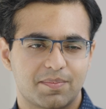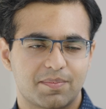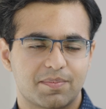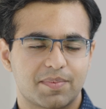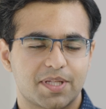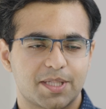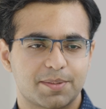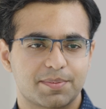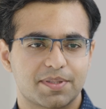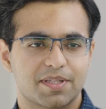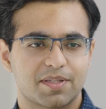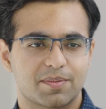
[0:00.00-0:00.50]

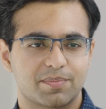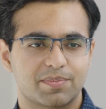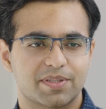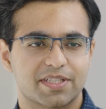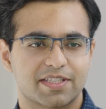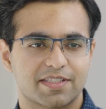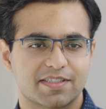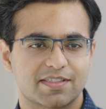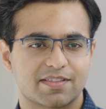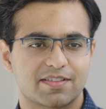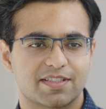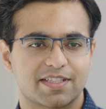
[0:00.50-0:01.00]
Maybe the
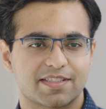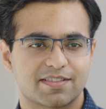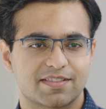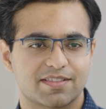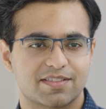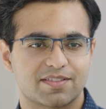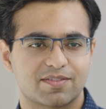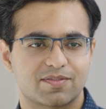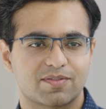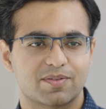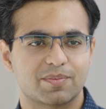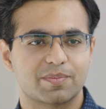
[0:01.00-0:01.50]
biggest
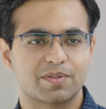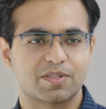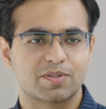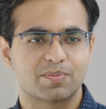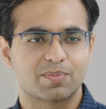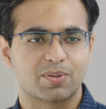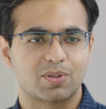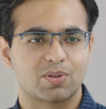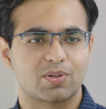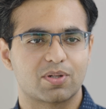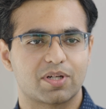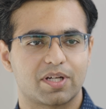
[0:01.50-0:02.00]
lesson from this
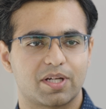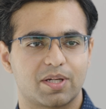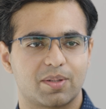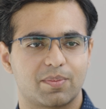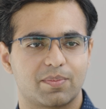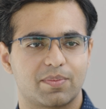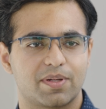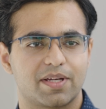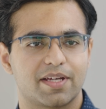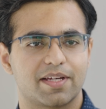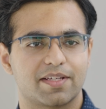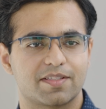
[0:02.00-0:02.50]
program
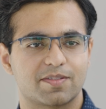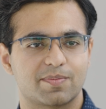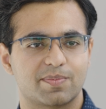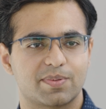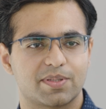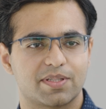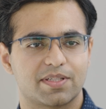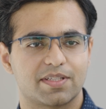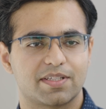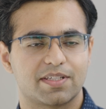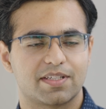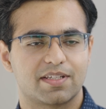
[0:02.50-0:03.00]
has
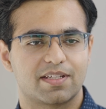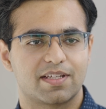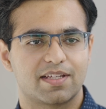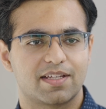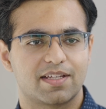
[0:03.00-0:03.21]
been